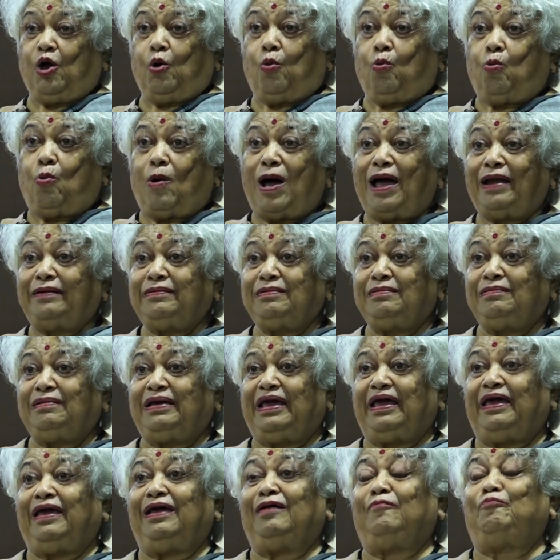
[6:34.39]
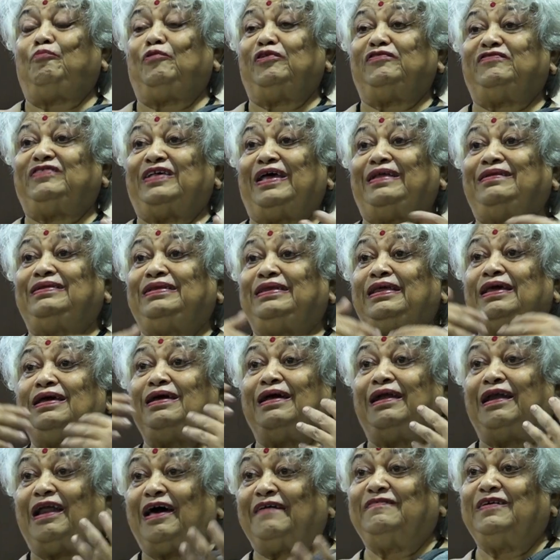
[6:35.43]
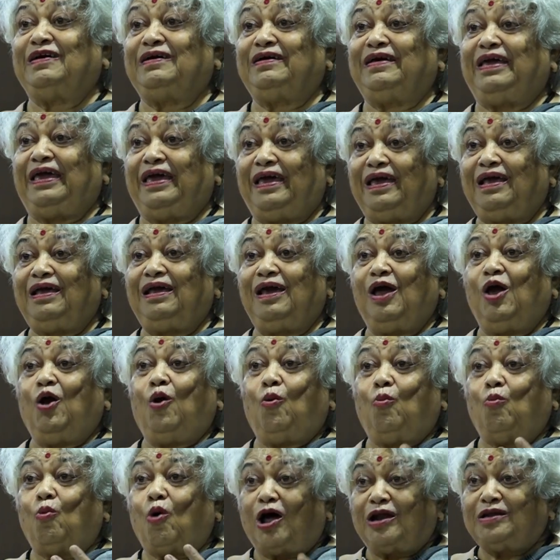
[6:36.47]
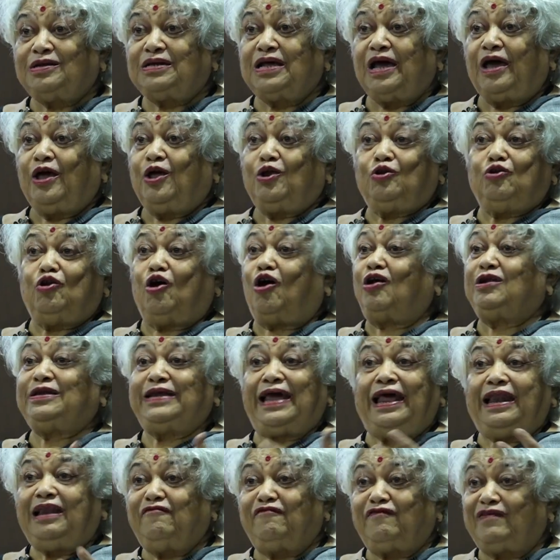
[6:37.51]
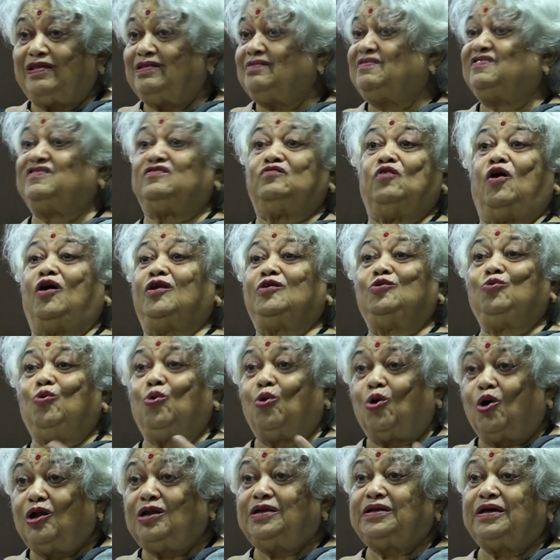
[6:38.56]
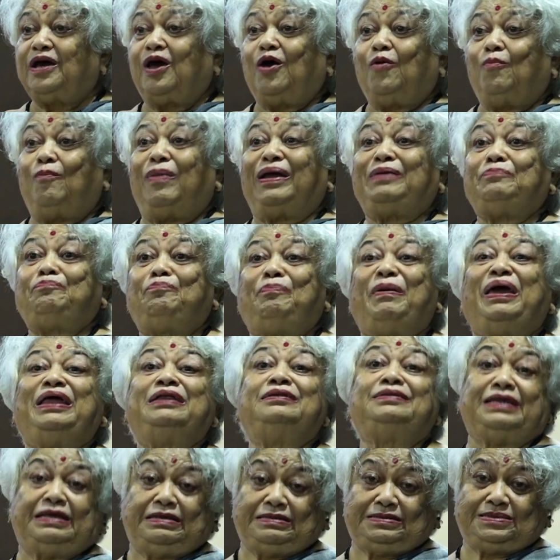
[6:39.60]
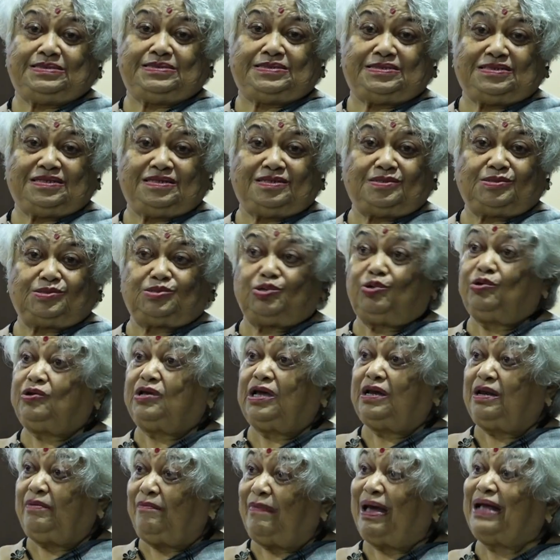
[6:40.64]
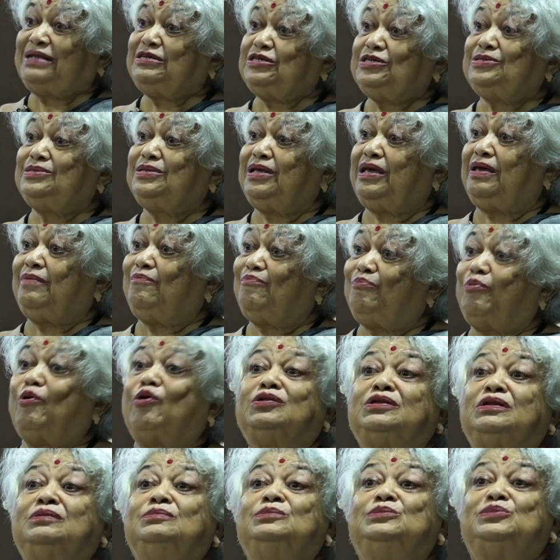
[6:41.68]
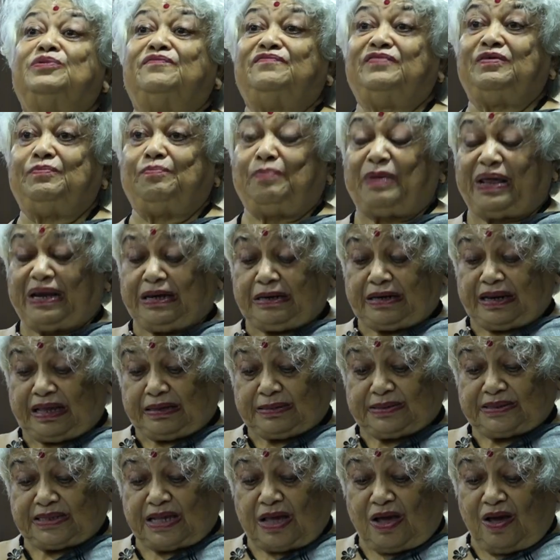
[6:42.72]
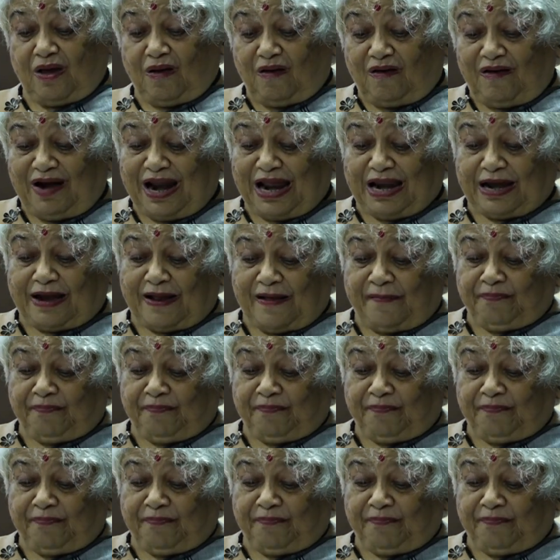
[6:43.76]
One king presenting another king, what? Not elephants, not gold, but paintings. So you can imagine the importance of the paintings. All right.